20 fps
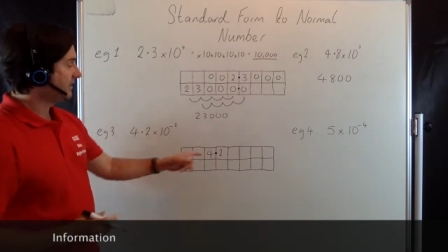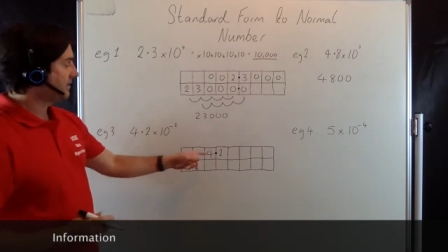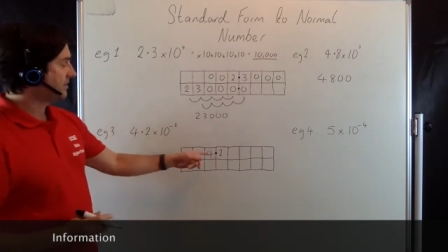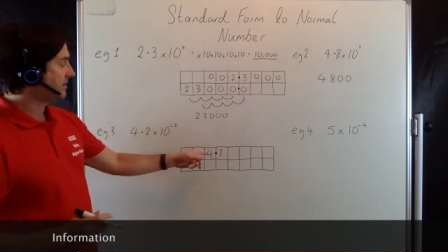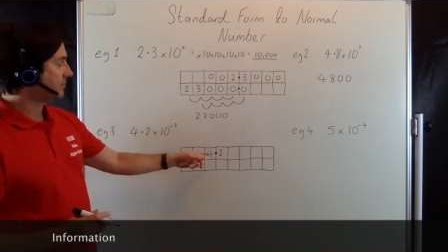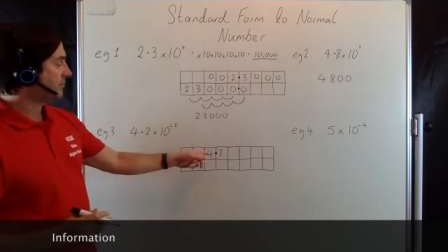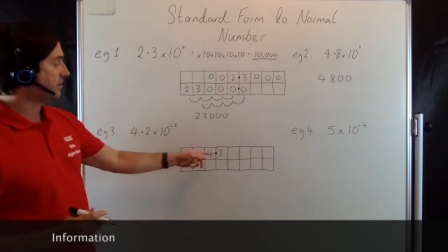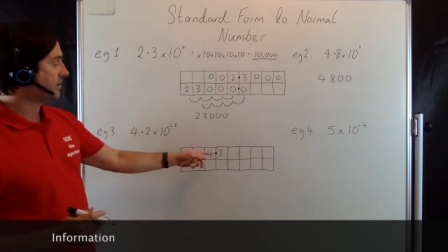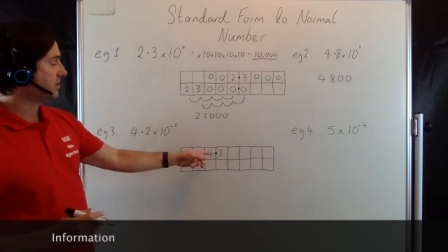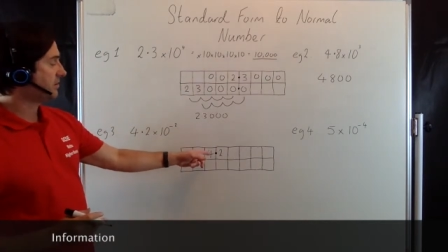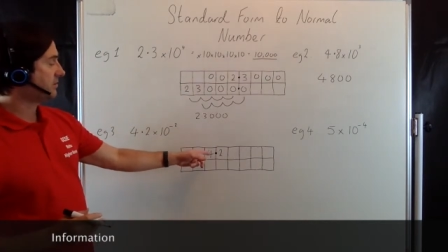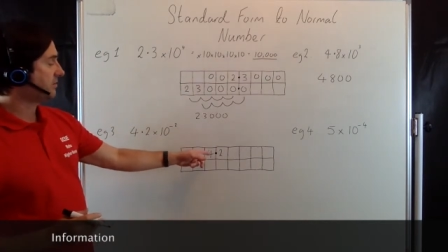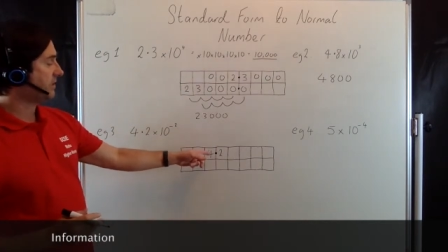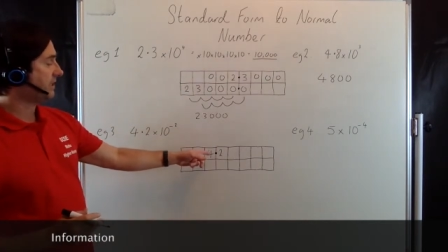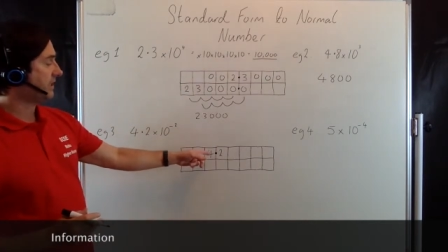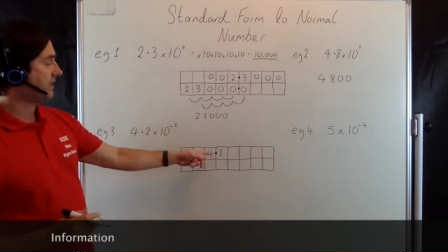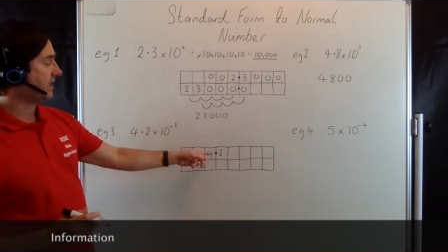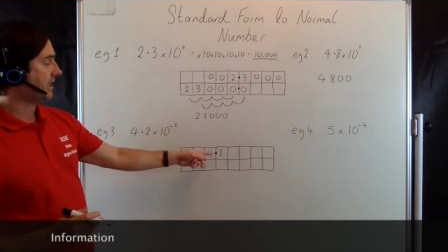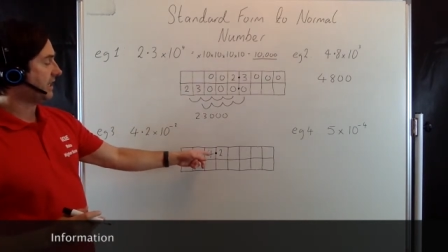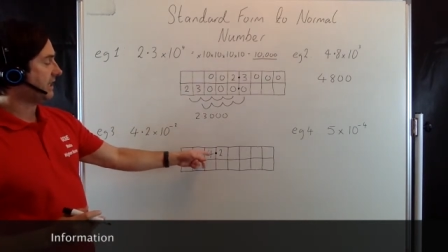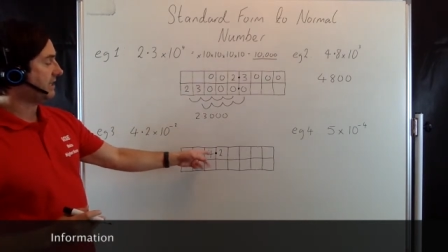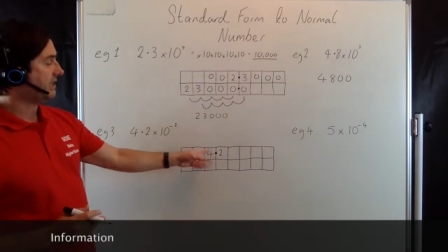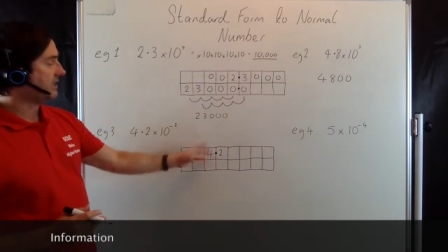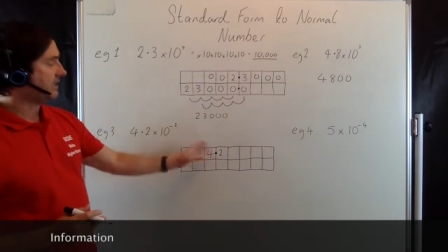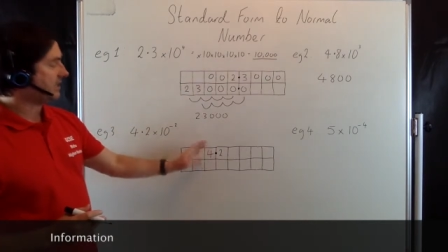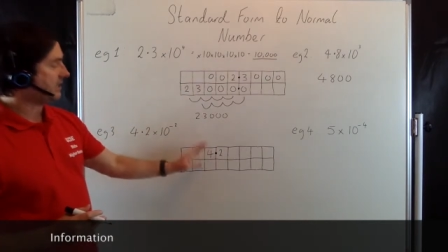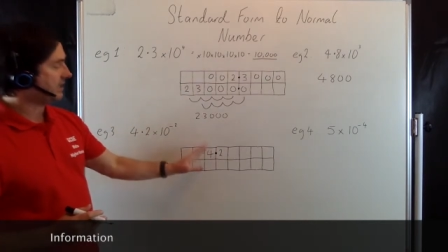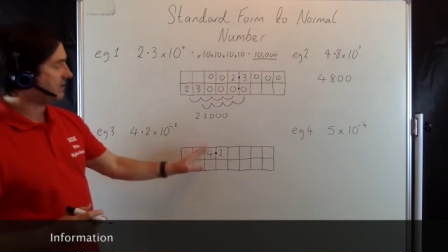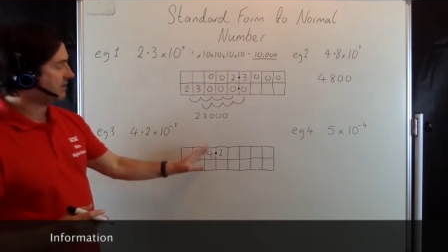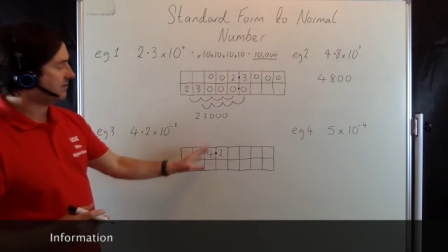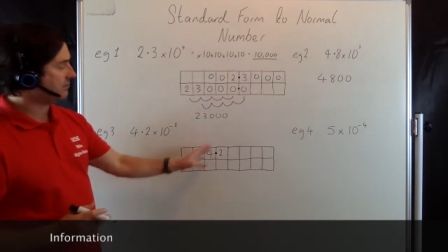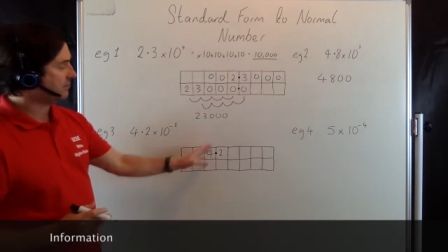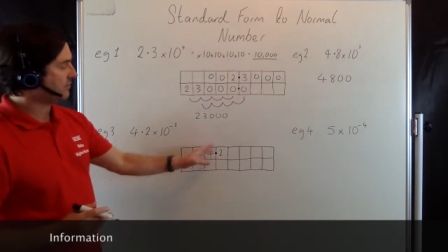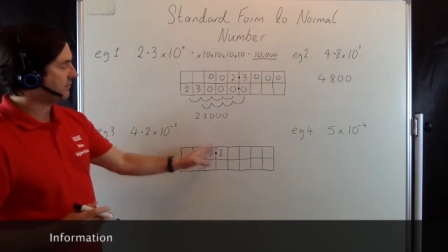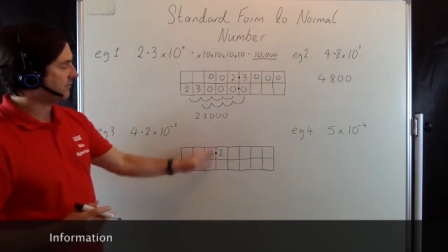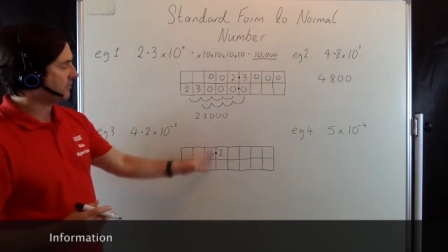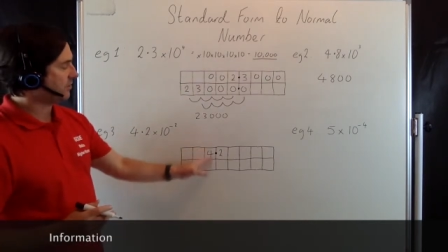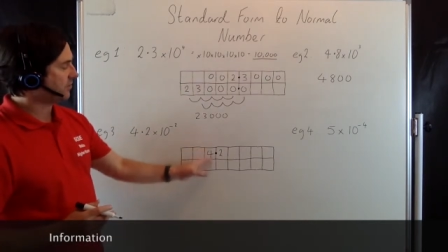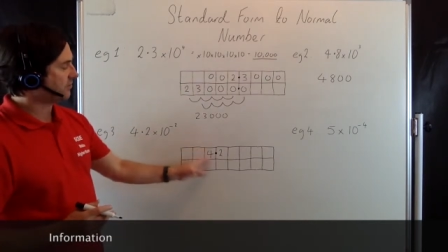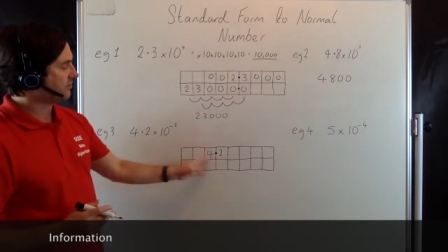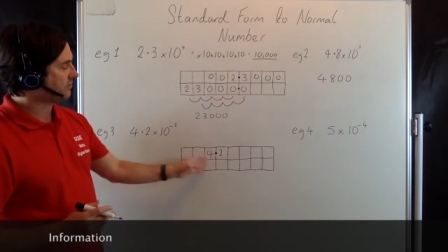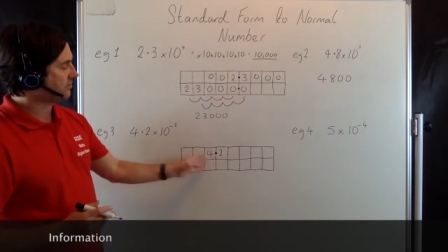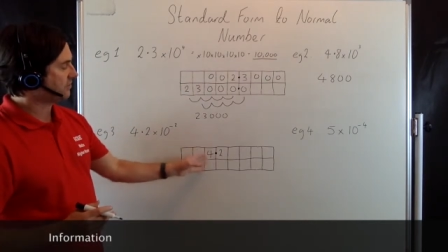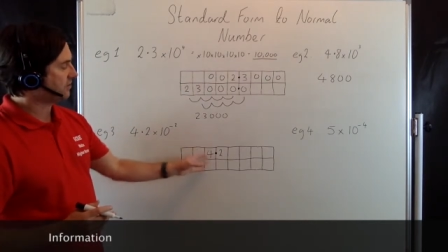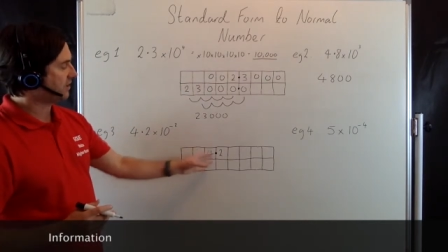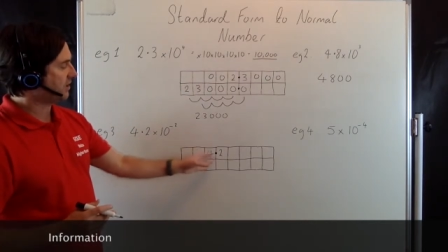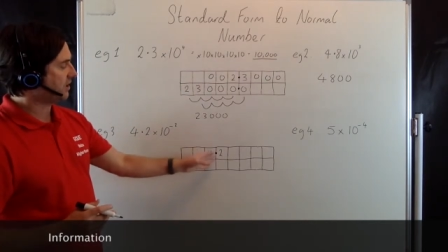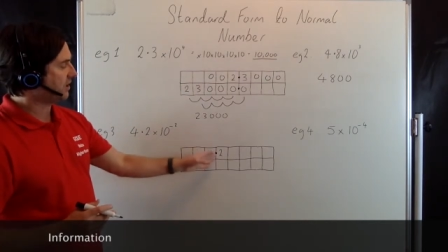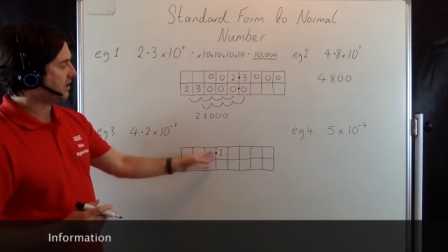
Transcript: So we can do it again here. We've got